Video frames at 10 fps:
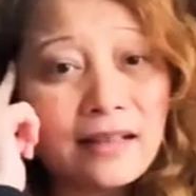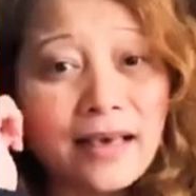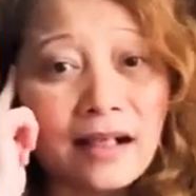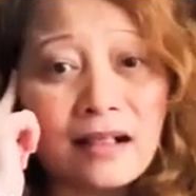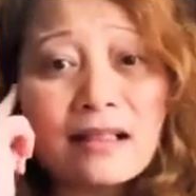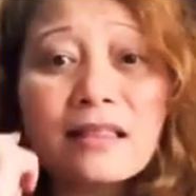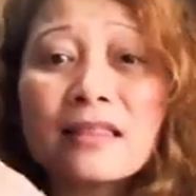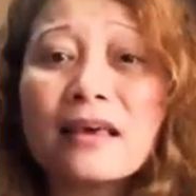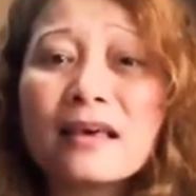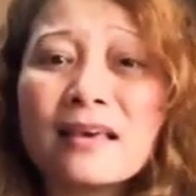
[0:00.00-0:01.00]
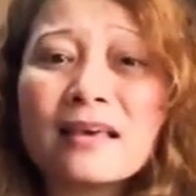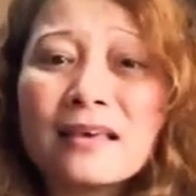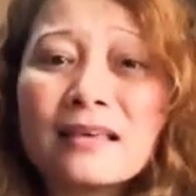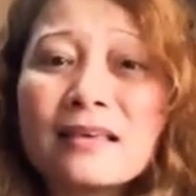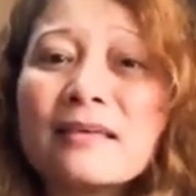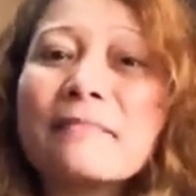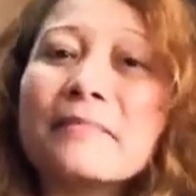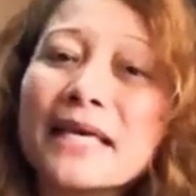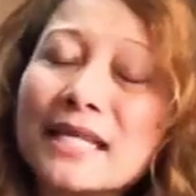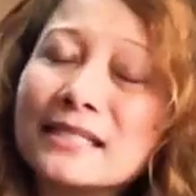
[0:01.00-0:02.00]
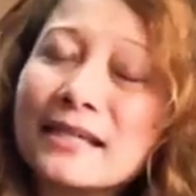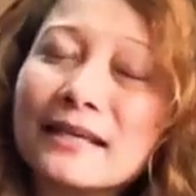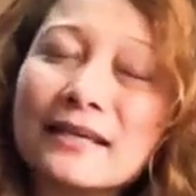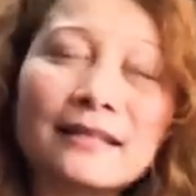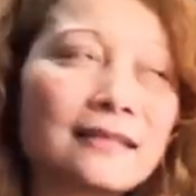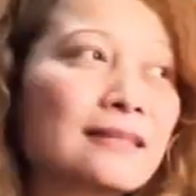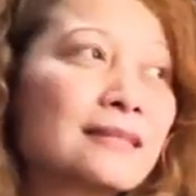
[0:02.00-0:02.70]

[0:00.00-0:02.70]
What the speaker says: health, meditate.